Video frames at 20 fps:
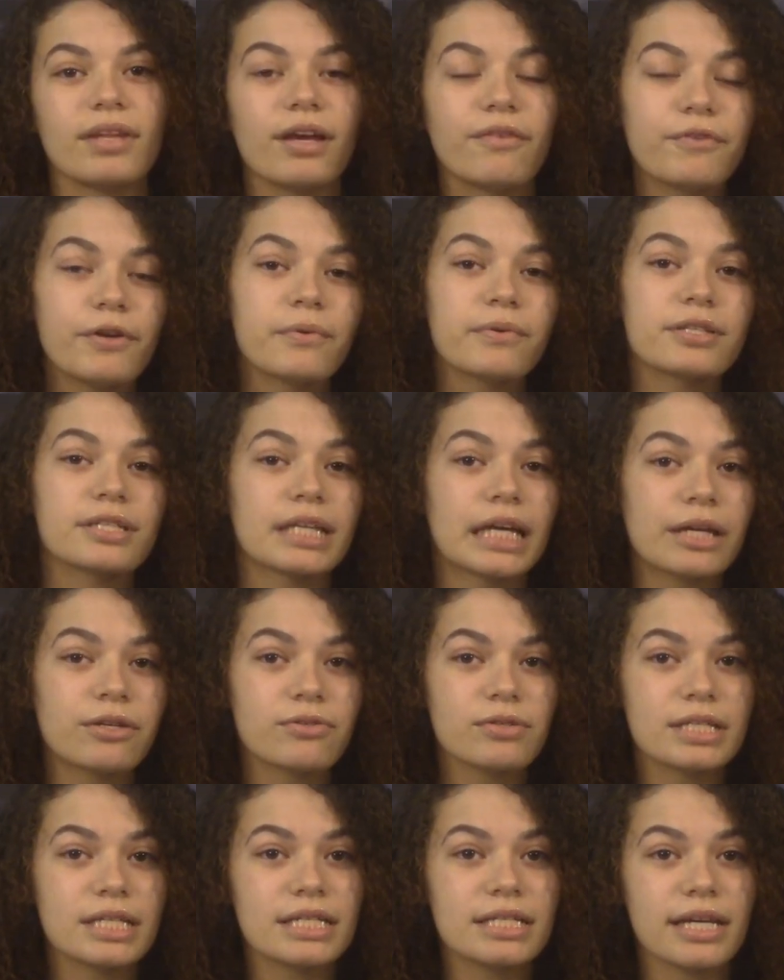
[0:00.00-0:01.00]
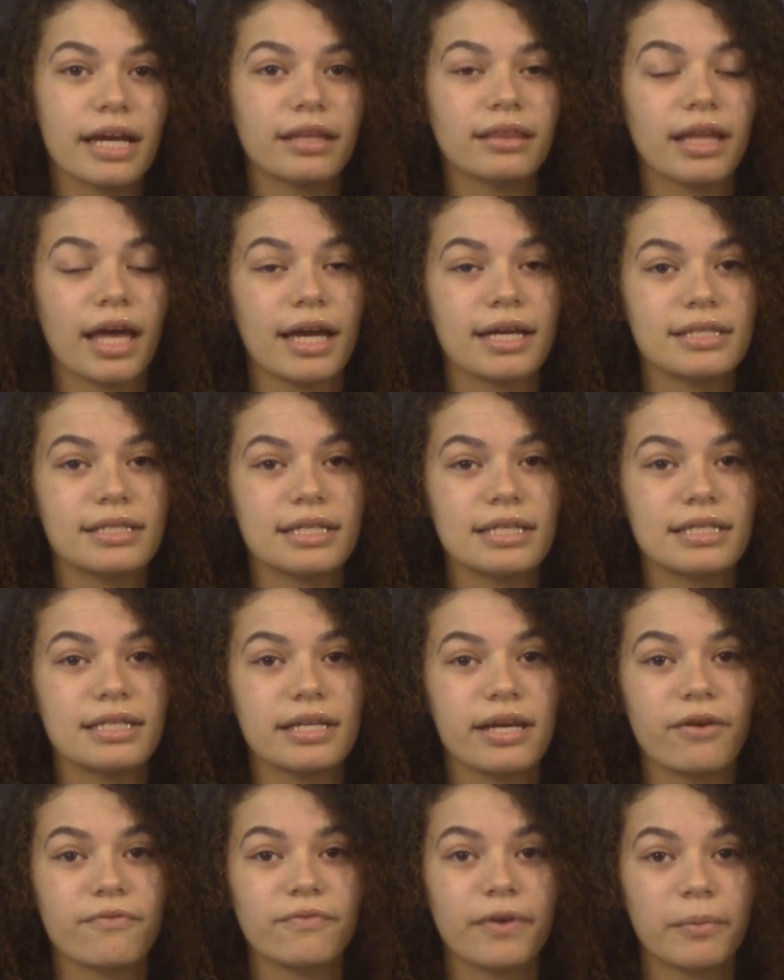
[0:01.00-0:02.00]
If you were scheduled to take the
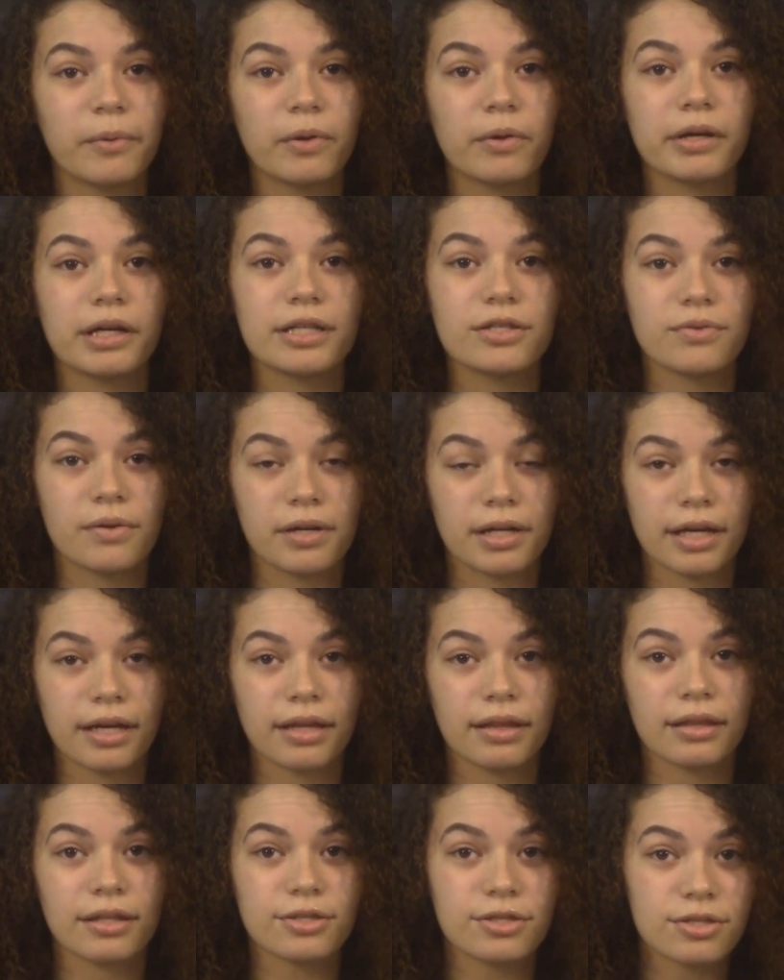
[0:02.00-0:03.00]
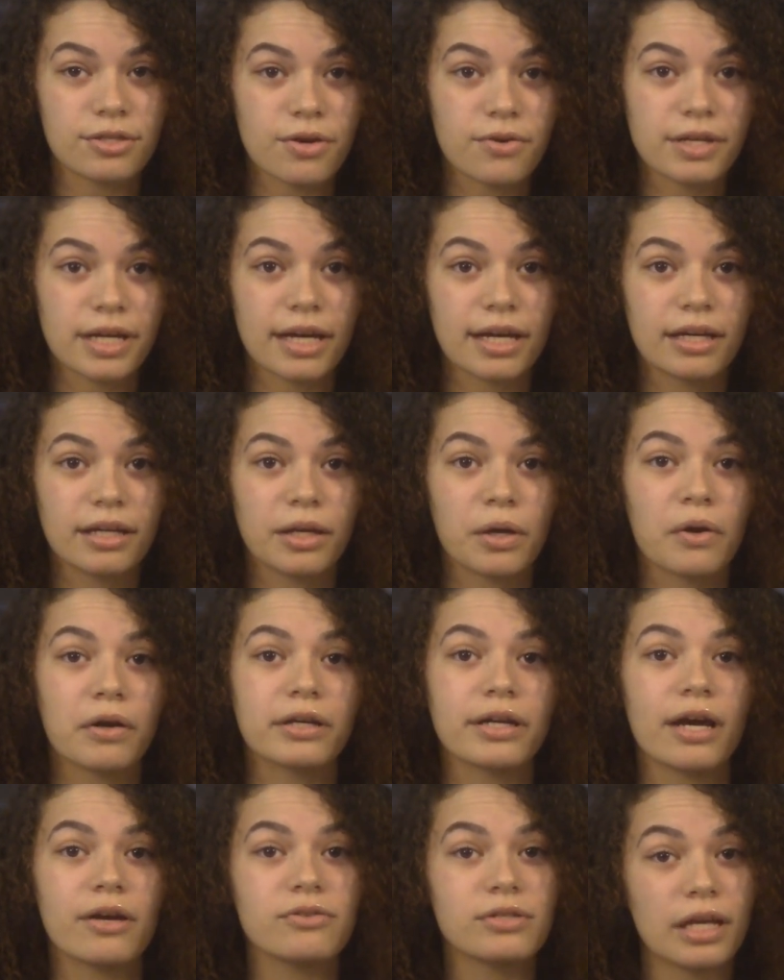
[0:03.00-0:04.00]
ACT on February 20th, a snow day, you
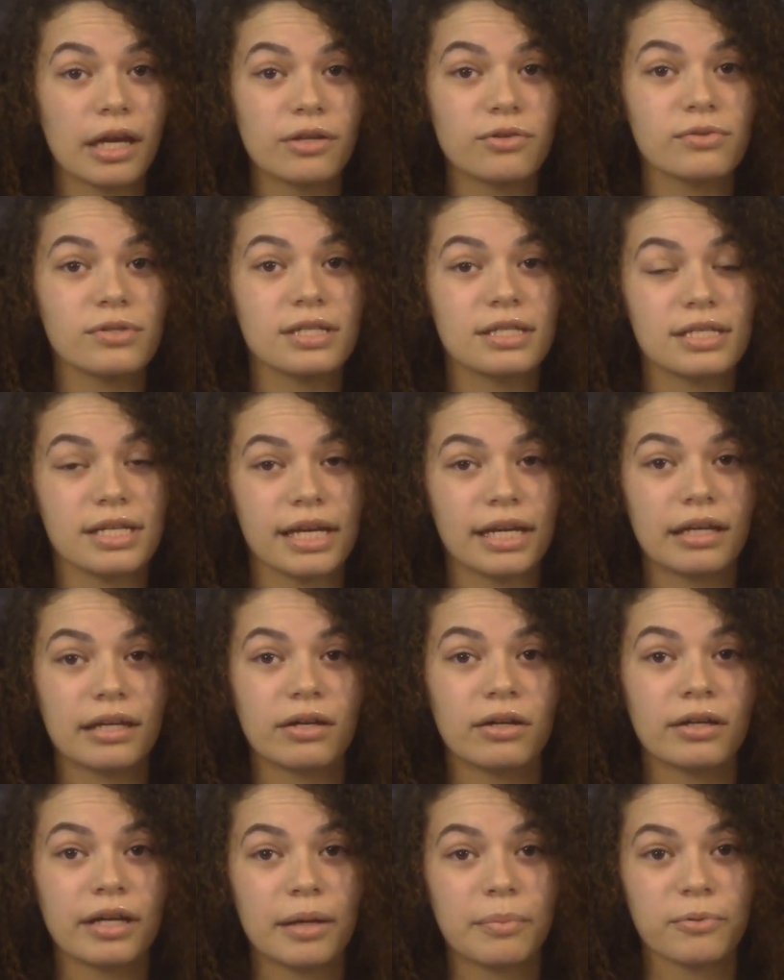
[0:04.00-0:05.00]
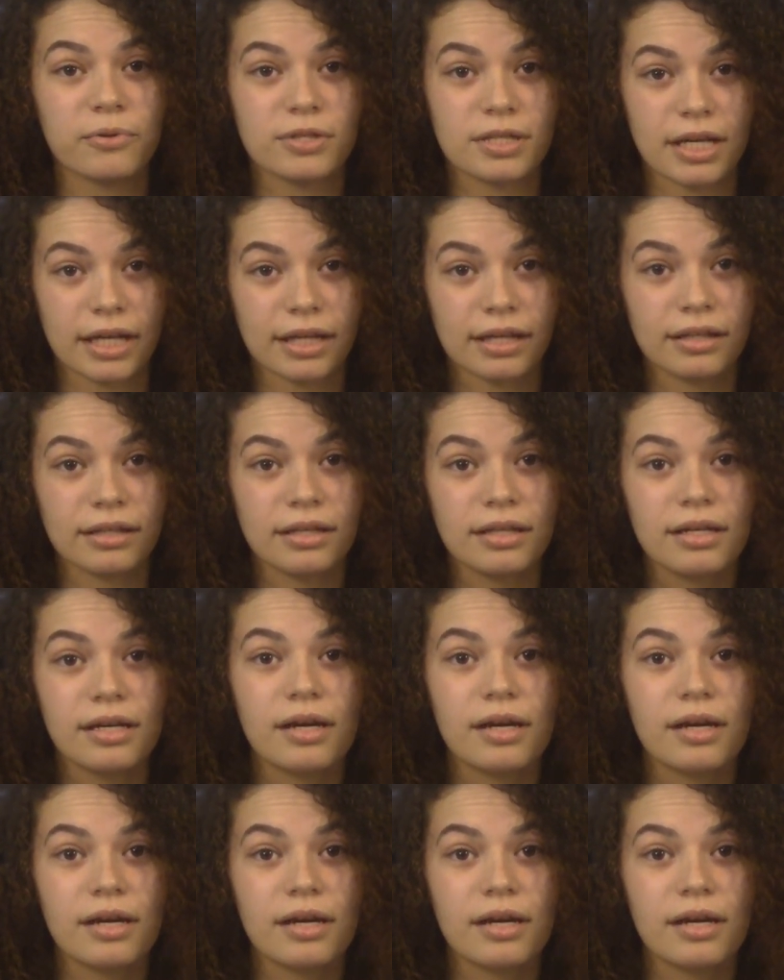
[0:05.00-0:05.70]
are now scheduled to take it on April 2nd.